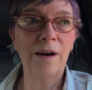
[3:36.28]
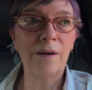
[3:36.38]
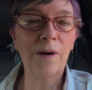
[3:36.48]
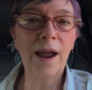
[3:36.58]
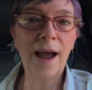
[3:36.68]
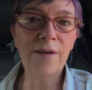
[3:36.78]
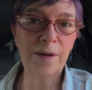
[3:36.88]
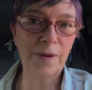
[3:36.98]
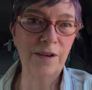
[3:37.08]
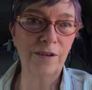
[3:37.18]
What have
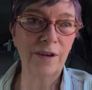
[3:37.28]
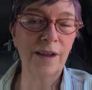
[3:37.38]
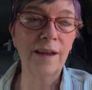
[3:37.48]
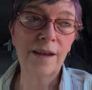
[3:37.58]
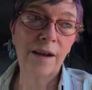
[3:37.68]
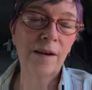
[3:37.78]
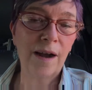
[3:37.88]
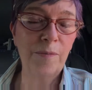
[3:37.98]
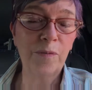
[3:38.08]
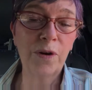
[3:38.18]
I been doing?
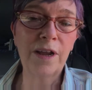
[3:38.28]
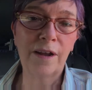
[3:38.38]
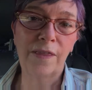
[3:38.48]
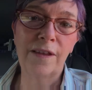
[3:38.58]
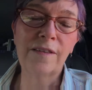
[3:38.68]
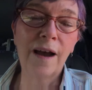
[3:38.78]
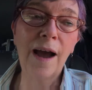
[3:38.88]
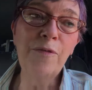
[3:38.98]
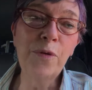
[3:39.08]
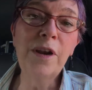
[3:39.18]
I've been working on this.
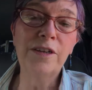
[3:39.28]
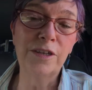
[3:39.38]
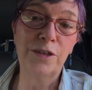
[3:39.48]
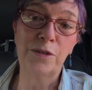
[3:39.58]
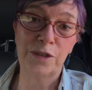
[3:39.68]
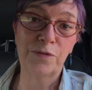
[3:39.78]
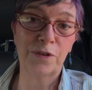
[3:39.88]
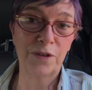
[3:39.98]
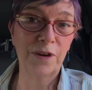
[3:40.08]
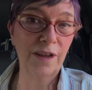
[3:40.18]
I've wanted to do this
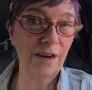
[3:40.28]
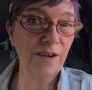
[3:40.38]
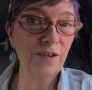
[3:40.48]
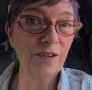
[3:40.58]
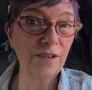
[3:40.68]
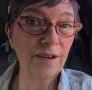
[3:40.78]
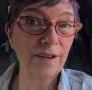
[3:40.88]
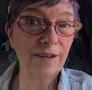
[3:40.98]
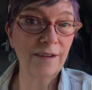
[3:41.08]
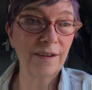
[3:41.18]
for 30 years,
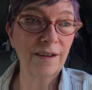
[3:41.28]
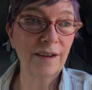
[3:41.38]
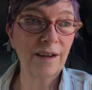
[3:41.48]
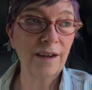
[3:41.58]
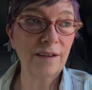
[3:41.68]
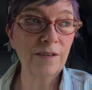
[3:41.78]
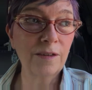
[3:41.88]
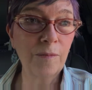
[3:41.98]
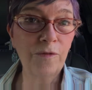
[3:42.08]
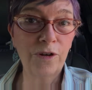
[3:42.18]

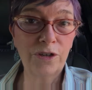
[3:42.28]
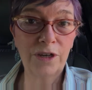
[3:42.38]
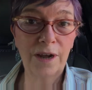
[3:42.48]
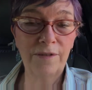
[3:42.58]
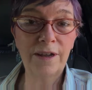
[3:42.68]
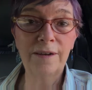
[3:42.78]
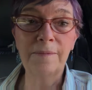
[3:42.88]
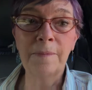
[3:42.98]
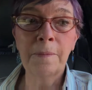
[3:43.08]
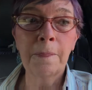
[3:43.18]
some version of it,
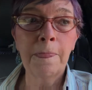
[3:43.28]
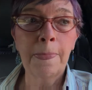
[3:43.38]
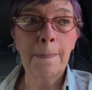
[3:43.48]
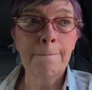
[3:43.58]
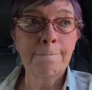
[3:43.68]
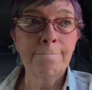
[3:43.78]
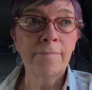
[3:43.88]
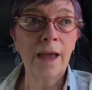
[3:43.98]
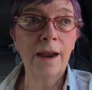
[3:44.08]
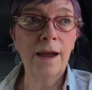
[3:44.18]

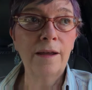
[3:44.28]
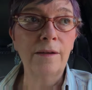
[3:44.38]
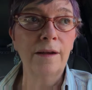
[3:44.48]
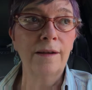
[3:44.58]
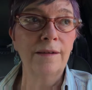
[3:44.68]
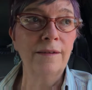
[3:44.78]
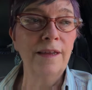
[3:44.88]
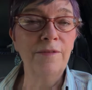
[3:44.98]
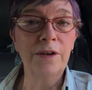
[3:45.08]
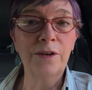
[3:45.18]
and I
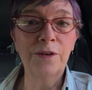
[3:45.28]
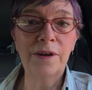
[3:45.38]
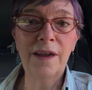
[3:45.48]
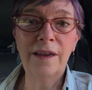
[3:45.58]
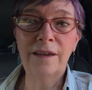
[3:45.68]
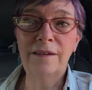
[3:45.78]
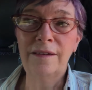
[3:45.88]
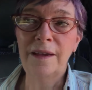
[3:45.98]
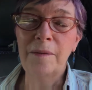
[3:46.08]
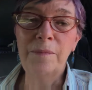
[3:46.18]
even
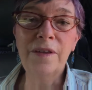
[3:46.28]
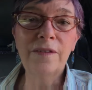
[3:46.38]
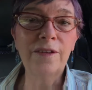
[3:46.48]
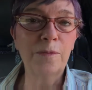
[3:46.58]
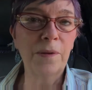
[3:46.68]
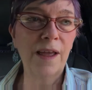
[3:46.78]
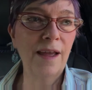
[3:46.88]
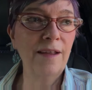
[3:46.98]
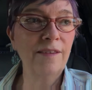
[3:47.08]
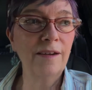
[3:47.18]
created business
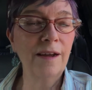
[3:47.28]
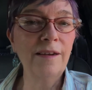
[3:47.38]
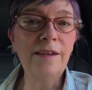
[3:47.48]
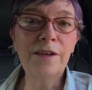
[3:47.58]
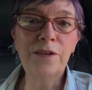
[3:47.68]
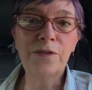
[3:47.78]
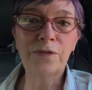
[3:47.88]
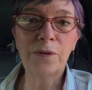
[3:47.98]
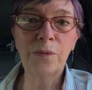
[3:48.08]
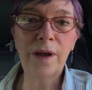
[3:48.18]
plans and ideas
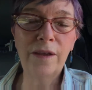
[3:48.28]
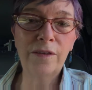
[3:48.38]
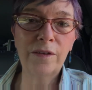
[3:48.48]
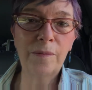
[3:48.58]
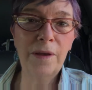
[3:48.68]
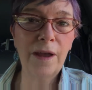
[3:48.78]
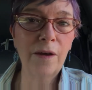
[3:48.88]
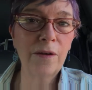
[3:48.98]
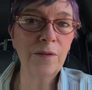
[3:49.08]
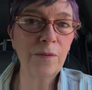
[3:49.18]
for ways to be
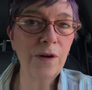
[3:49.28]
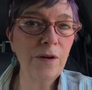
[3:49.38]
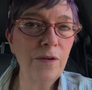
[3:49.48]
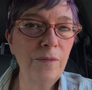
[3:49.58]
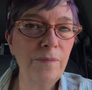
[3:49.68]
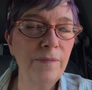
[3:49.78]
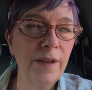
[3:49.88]
out on the road,